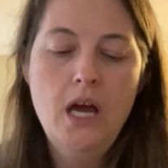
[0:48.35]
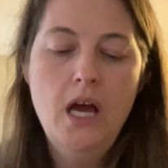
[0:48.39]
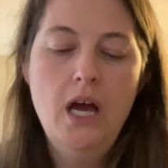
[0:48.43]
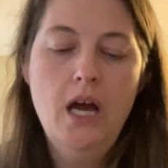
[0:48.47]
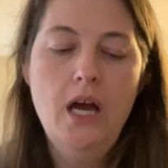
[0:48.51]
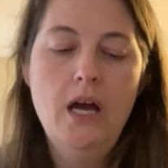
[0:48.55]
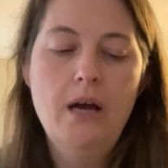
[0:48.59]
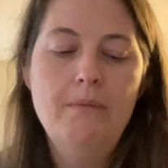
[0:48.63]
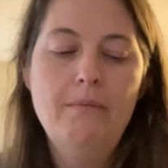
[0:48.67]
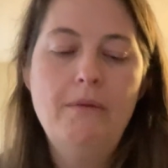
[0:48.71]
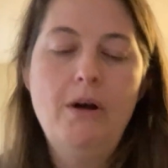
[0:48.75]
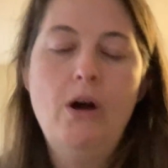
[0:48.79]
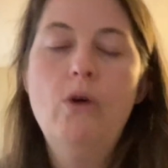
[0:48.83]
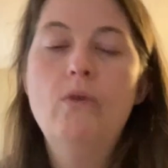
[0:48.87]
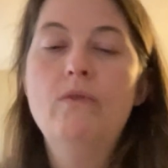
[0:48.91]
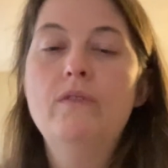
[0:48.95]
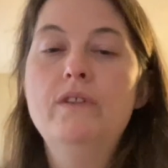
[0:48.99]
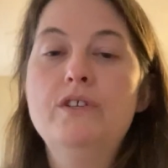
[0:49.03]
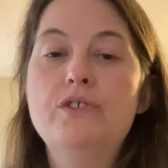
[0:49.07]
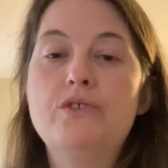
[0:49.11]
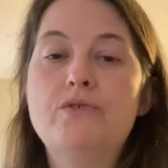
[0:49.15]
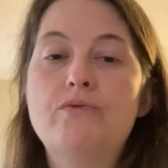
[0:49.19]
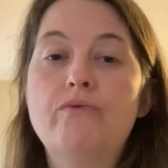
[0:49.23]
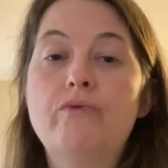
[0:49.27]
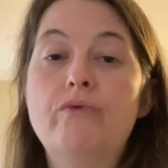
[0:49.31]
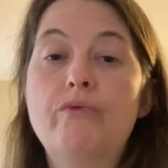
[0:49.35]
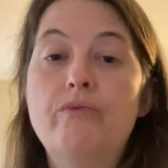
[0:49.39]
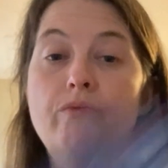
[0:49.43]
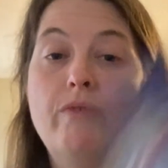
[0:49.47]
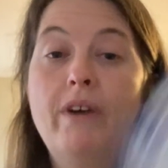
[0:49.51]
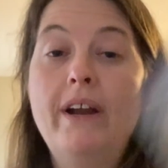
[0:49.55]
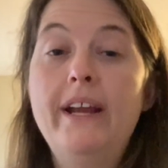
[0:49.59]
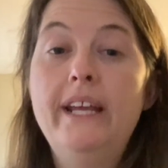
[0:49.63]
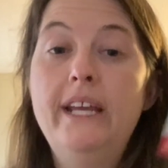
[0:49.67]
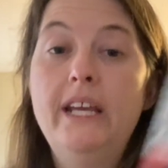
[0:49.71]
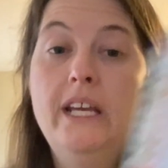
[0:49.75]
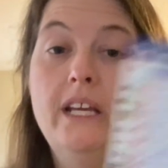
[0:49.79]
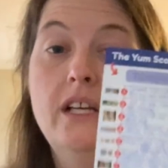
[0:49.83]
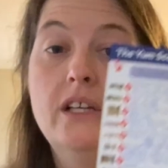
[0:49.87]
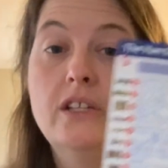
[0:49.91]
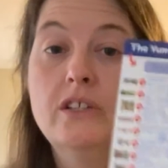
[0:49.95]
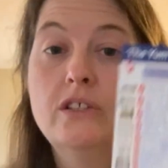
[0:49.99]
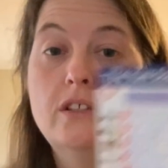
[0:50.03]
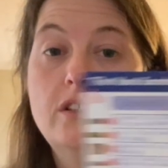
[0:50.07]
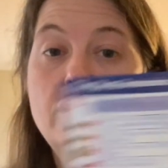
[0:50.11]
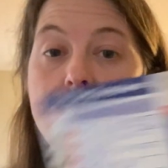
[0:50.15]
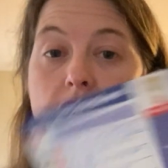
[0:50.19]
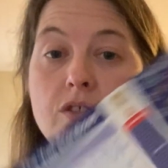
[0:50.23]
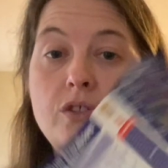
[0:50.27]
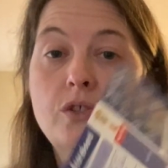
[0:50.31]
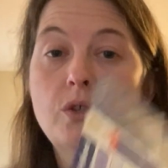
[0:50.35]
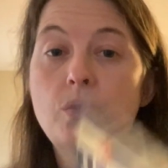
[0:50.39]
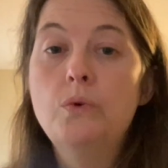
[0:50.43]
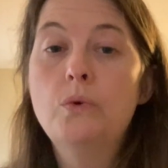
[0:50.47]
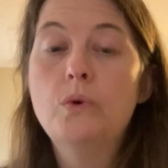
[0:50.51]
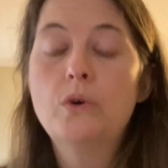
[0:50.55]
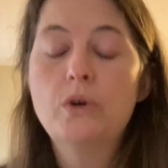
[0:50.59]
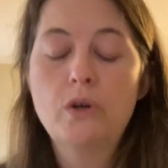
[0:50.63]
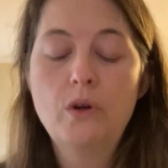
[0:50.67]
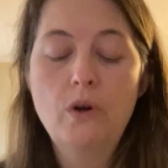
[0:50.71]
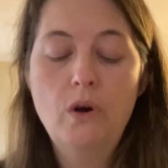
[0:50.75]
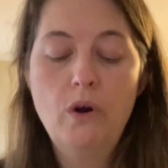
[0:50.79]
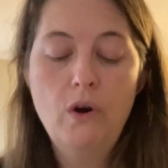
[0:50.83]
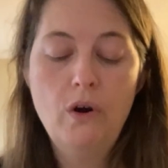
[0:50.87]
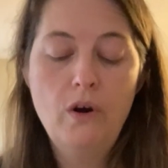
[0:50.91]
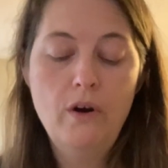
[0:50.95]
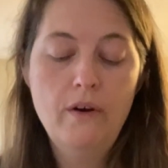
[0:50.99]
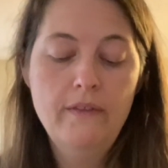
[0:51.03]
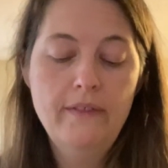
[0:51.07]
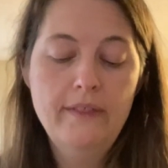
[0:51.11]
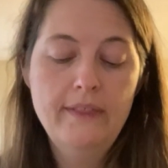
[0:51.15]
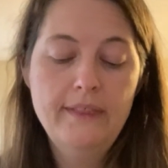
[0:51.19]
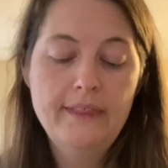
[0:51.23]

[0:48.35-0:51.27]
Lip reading: on this ranking scorecard,